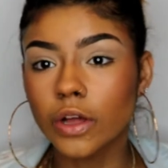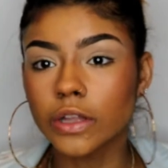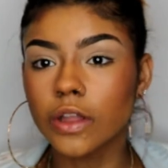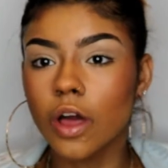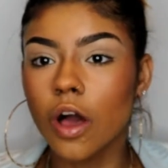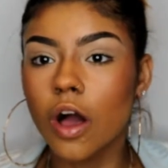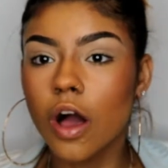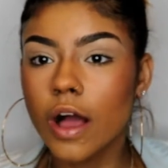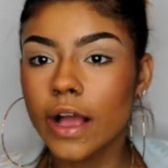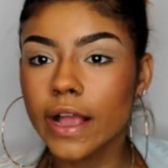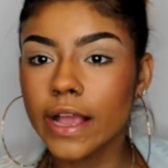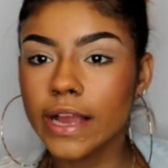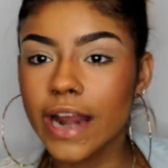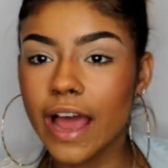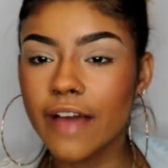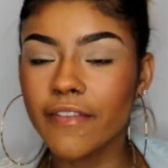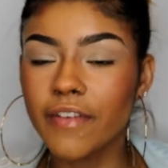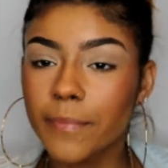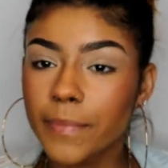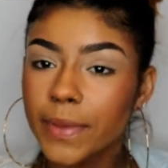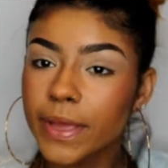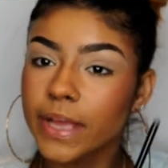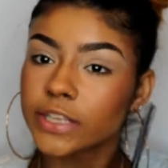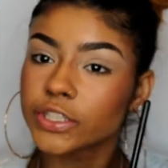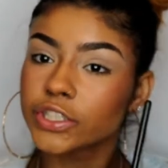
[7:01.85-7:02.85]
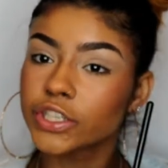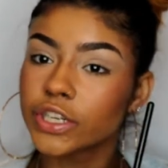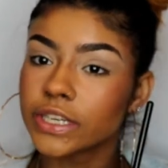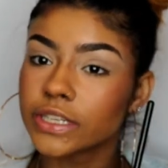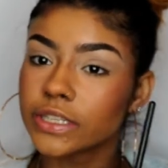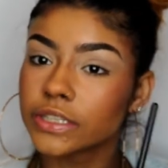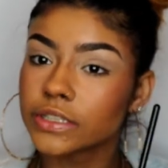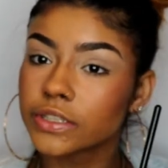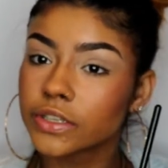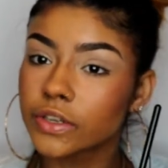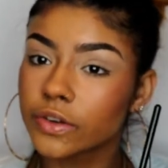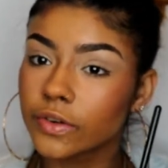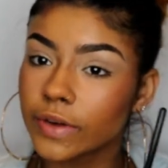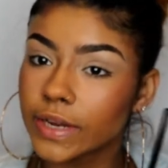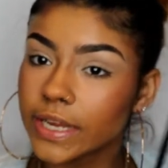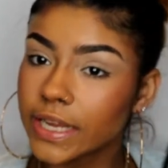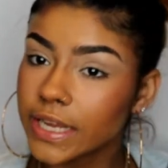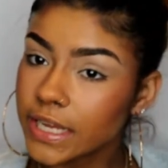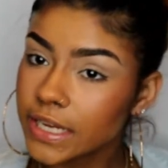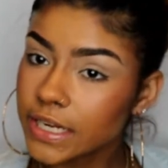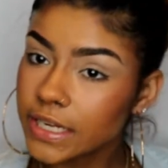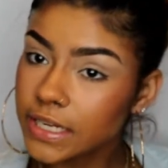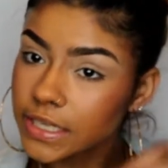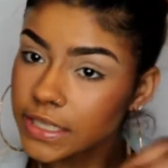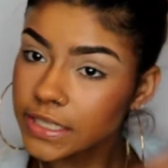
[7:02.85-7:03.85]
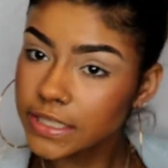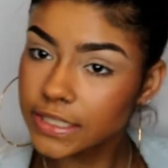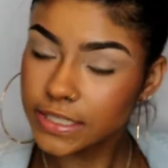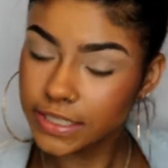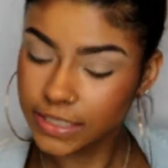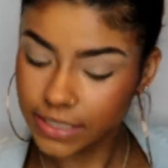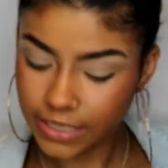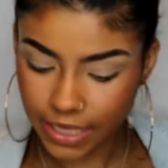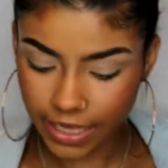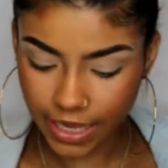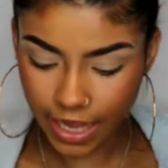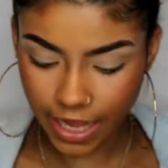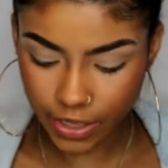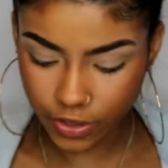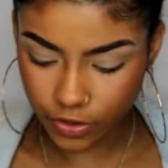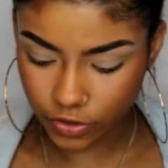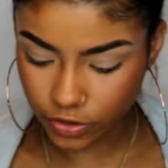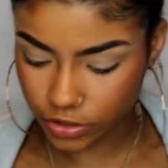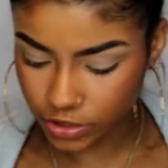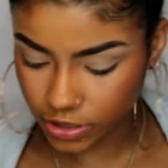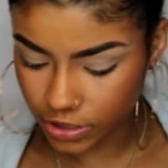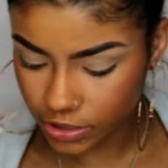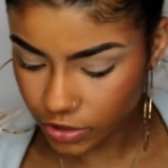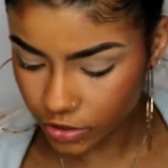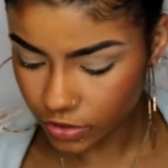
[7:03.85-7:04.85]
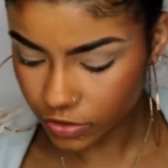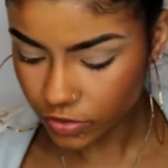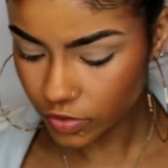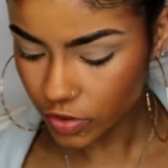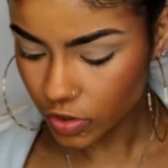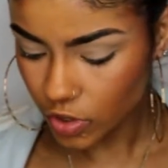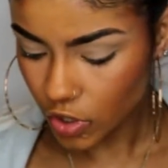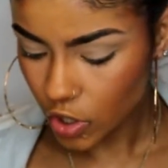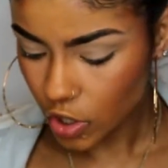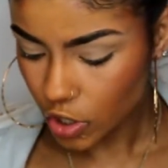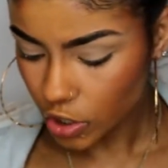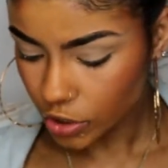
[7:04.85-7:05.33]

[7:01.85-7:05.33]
along and have a picture in a screen like I usually do.